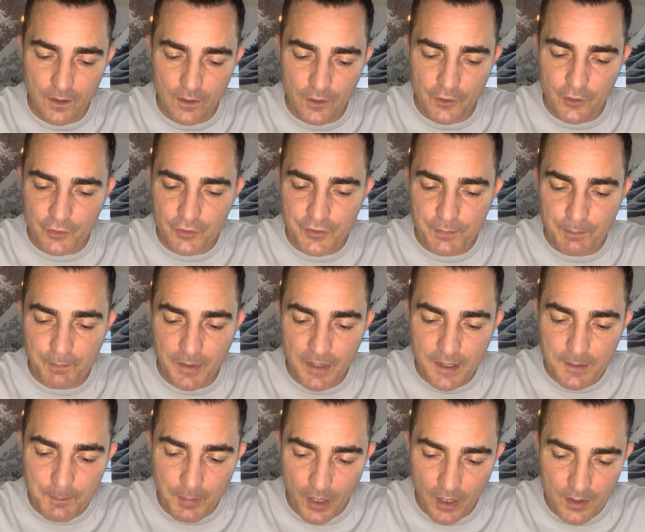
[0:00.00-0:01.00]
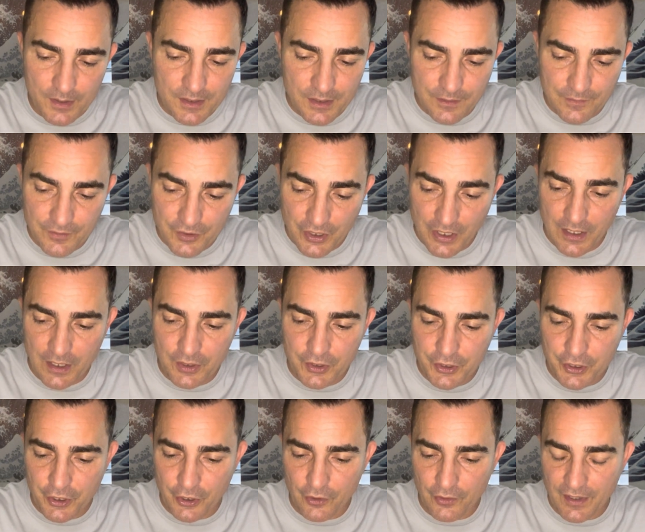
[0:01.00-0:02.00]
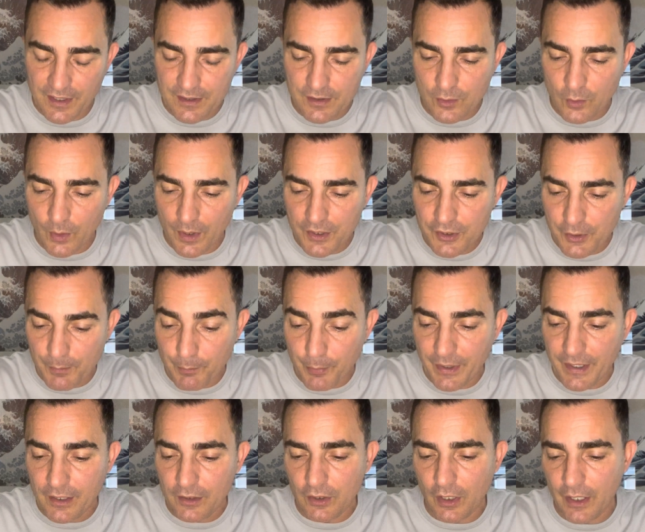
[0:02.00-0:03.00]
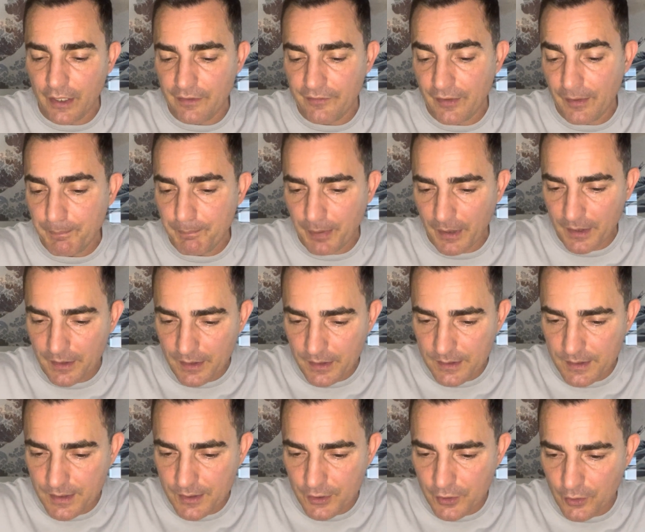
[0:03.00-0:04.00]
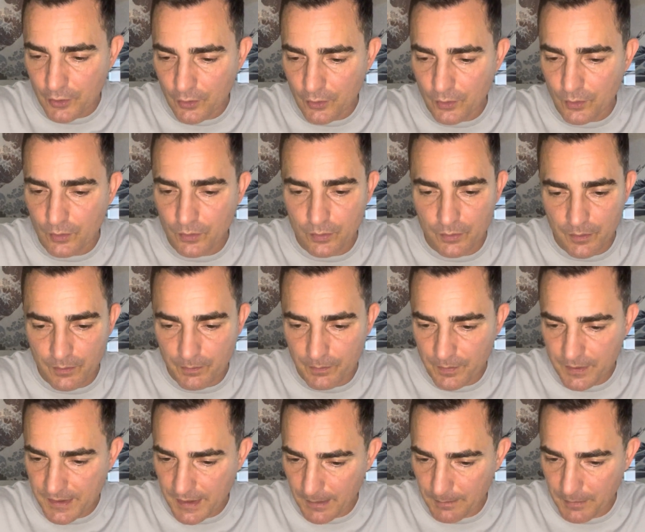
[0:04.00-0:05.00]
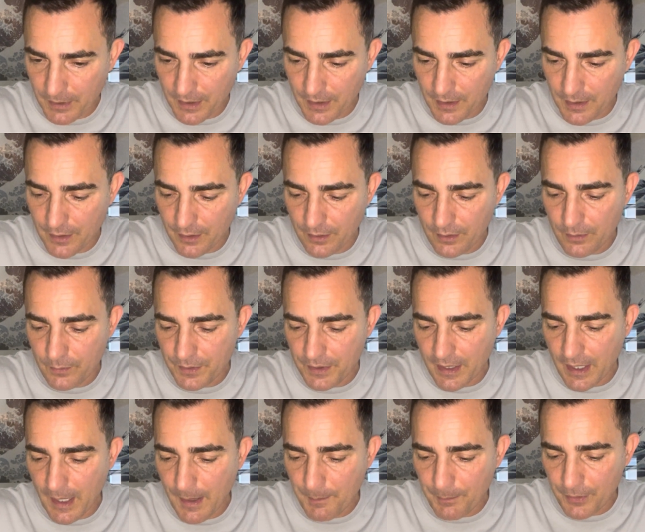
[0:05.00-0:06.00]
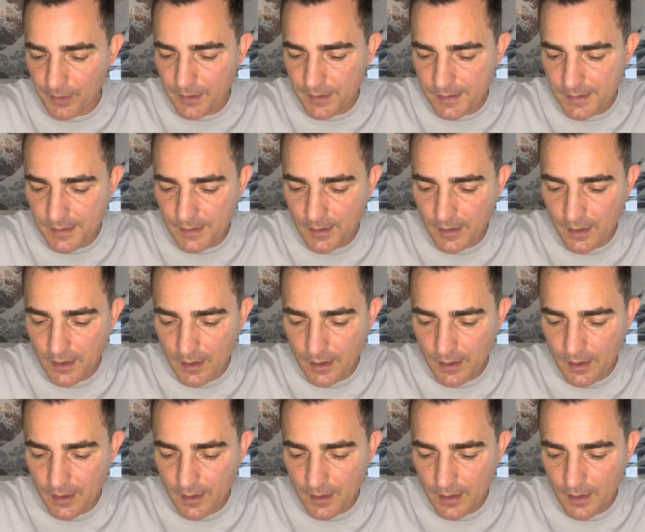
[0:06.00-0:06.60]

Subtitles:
There's big positive change here that's going to bring a lot of abundance to somebody here with the Empress.